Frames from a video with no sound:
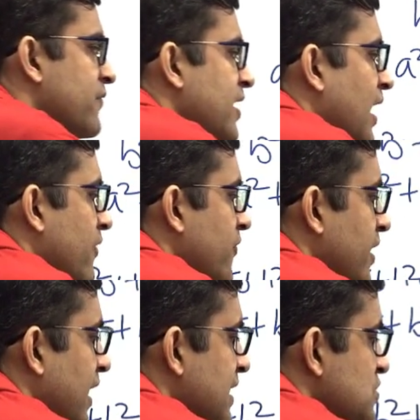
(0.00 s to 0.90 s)
we have
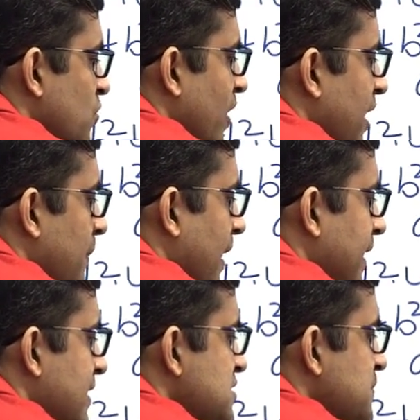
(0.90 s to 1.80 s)
a square
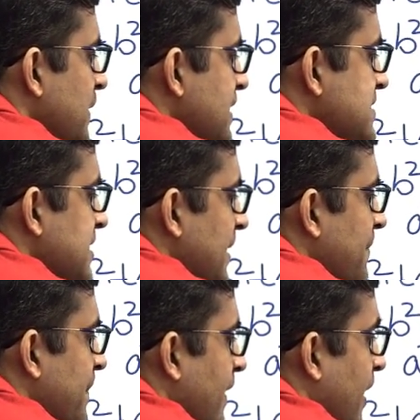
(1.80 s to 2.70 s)
minus bc.
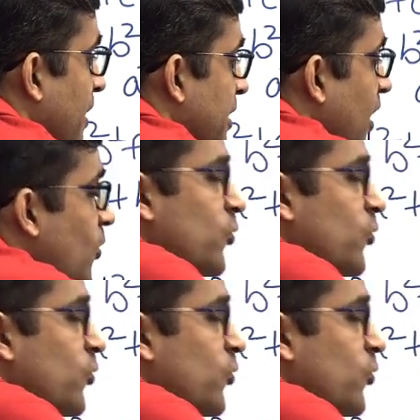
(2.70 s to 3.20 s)
Now